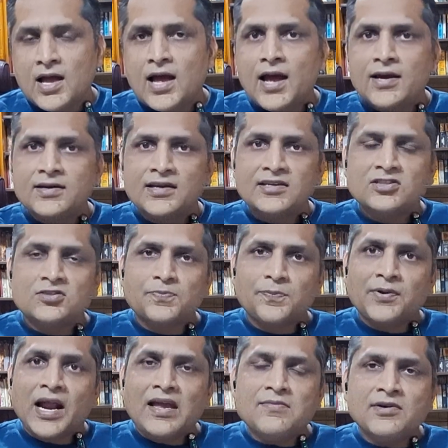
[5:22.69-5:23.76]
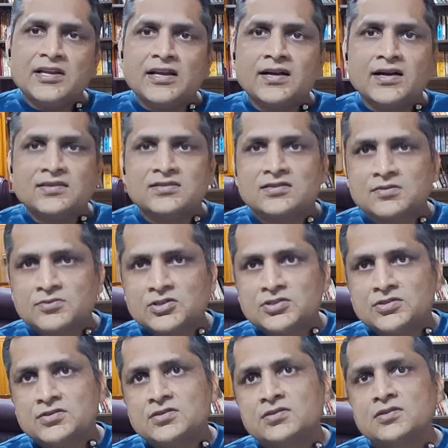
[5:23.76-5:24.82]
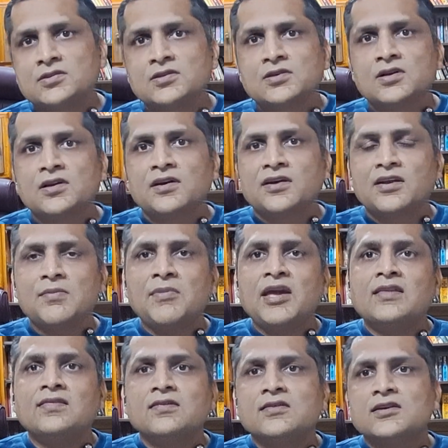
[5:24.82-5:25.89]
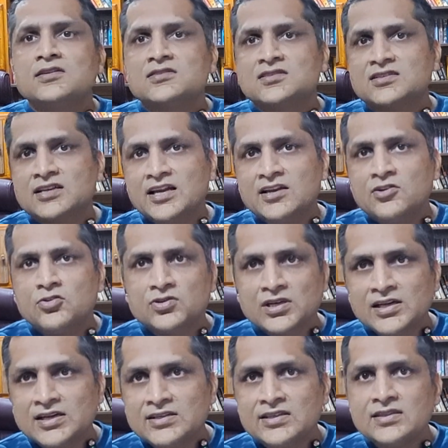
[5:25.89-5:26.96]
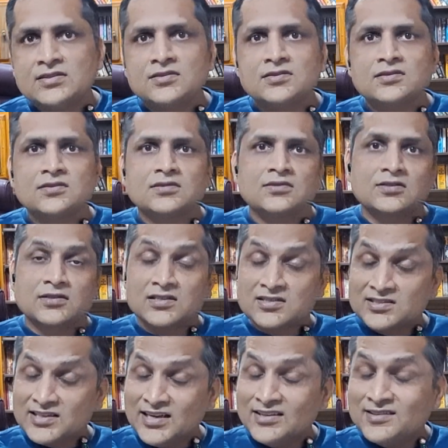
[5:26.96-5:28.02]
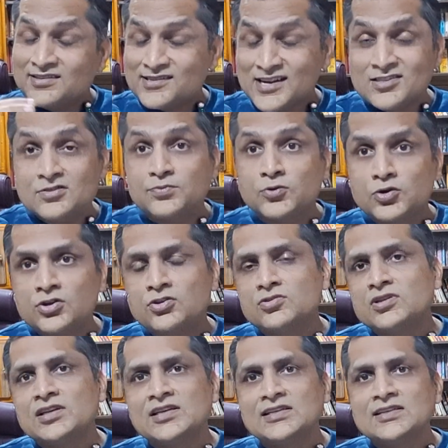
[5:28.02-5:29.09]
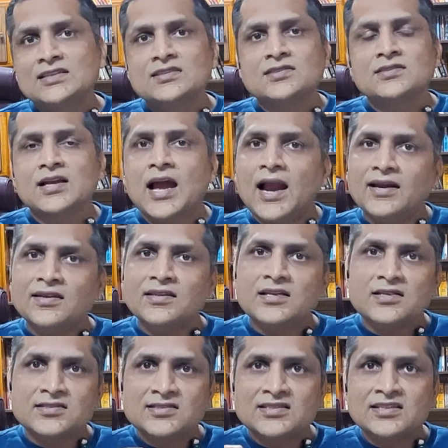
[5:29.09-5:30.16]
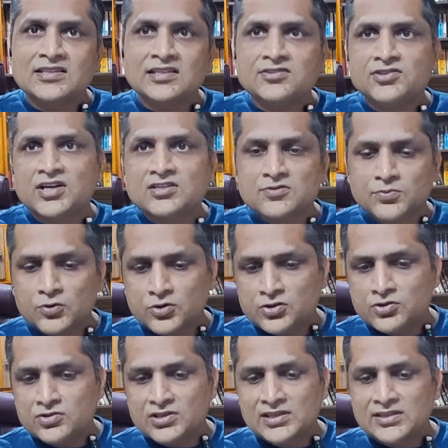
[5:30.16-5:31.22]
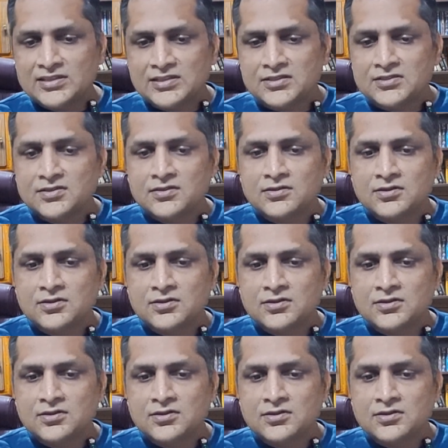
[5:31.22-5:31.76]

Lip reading: and its primary customers remain the state utilities, the state transport utilities, and the city transport utilities.